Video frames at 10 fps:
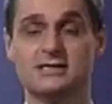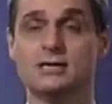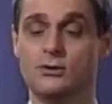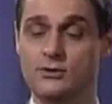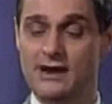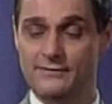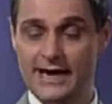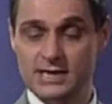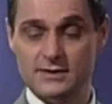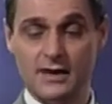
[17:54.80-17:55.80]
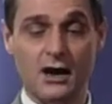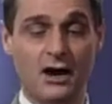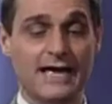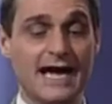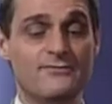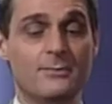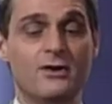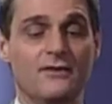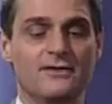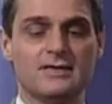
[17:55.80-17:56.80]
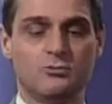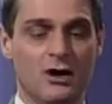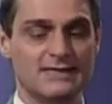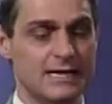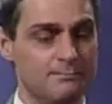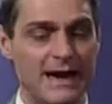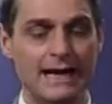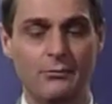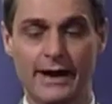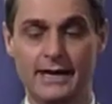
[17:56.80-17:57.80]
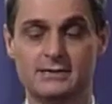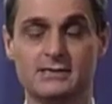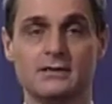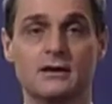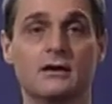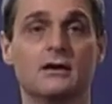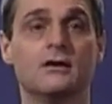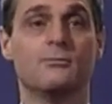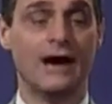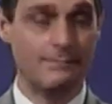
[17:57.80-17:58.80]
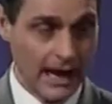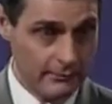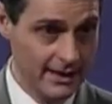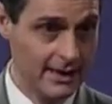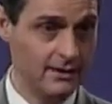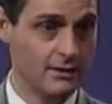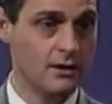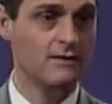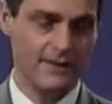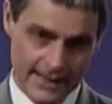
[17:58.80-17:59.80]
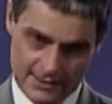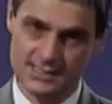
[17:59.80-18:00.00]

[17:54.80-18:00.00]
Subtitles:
And so the revelation that God gave the prophets was in many ways primarily for